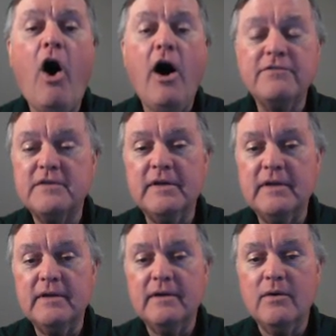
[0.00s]

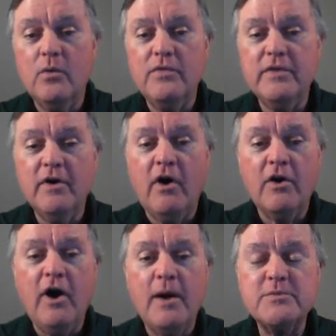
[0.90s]
Often
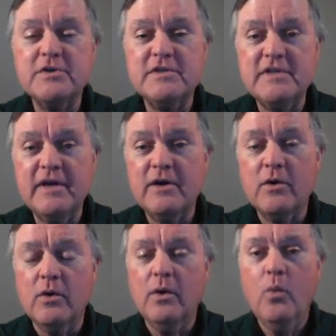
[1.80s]
our options
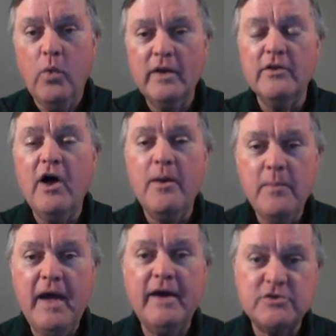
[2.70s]
there will
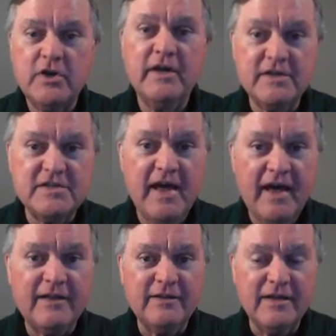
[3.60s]
not match
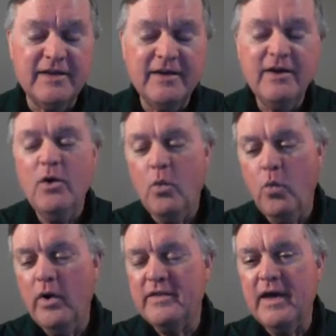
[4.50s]
exactly
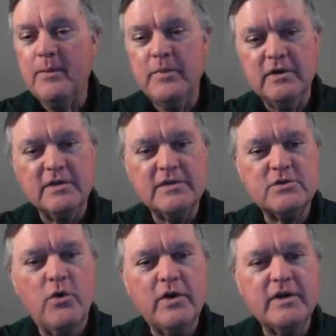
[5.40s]
when that bill
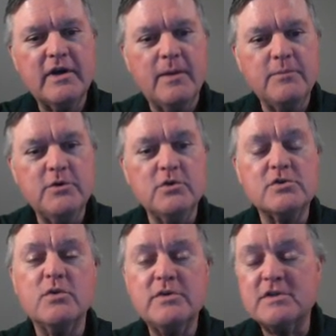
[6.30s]
is going to come due.
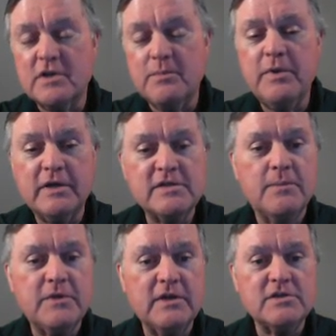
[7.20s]
So we're just going to pick
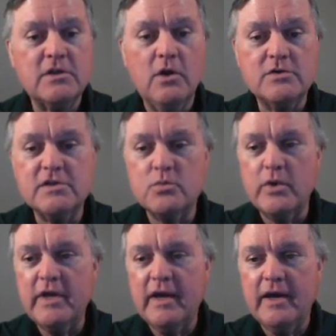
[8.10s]
something as close as
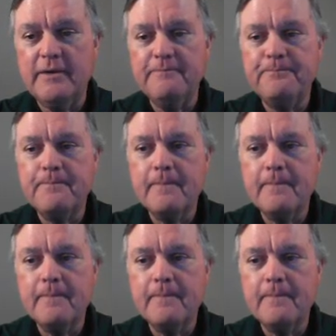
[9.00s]
we can.